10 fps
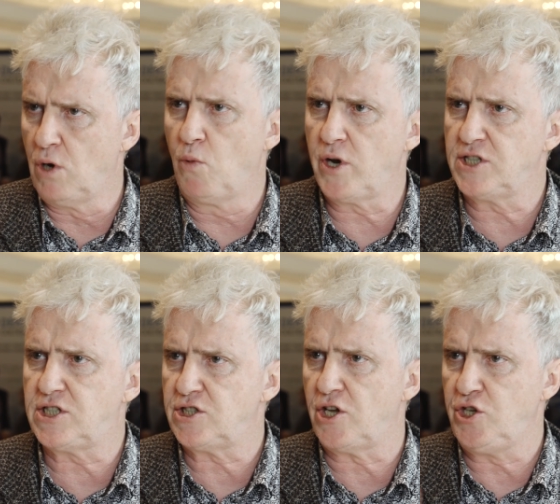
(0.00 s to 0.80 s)
What is
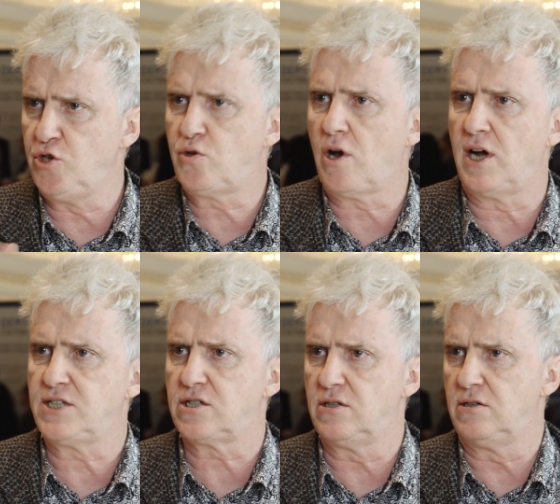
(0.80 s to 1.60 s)
it that you
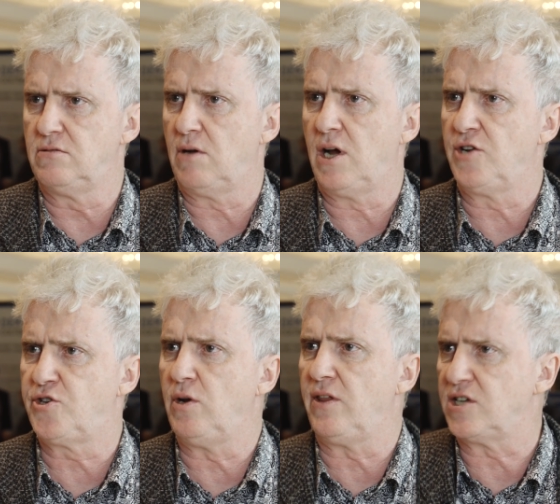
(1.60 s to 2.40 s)
guys are
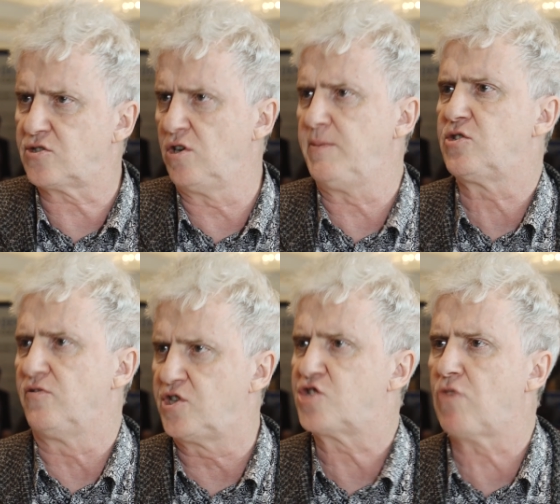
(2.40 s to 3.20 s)
doing that's going to be
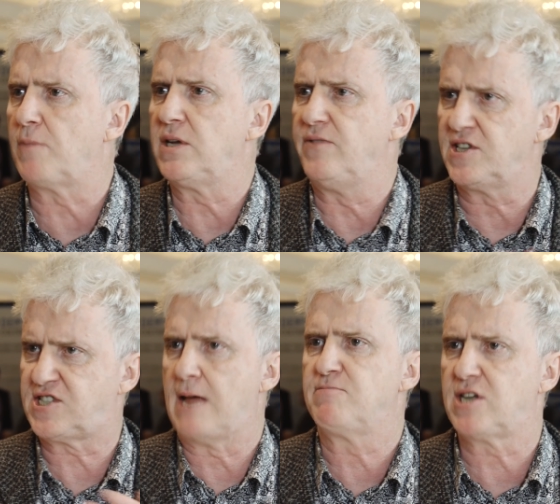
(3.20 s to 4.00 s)
sort of disruptive in the
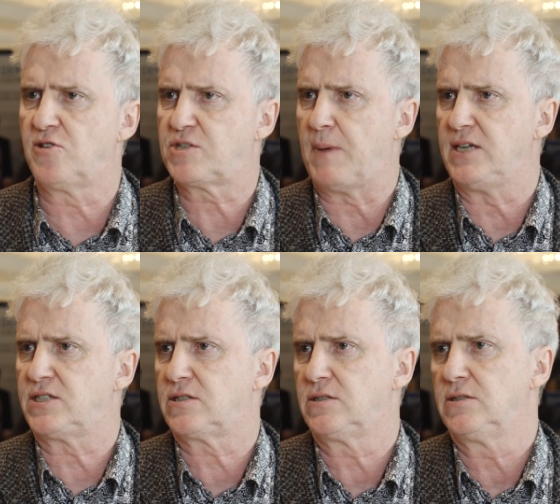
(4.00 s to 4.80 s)
stem cell space?